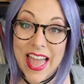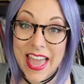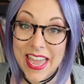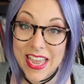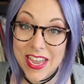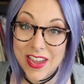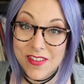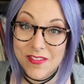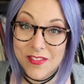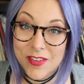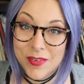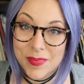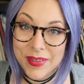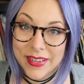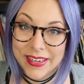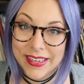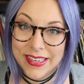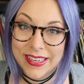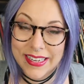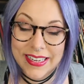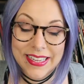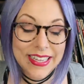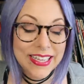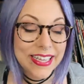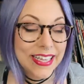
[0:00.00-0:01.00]
Hi
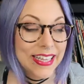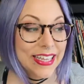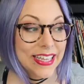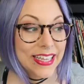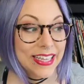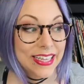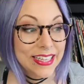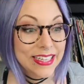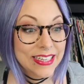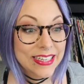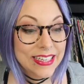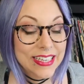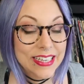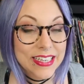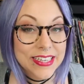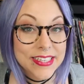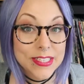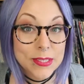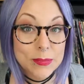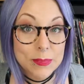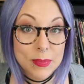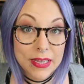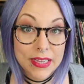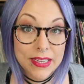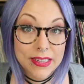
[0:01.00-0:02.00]
everybody. It
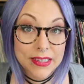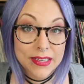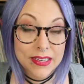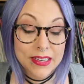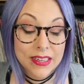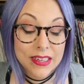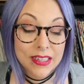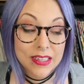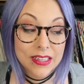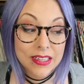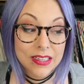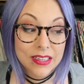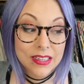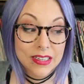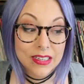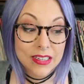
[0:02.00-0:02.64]
has been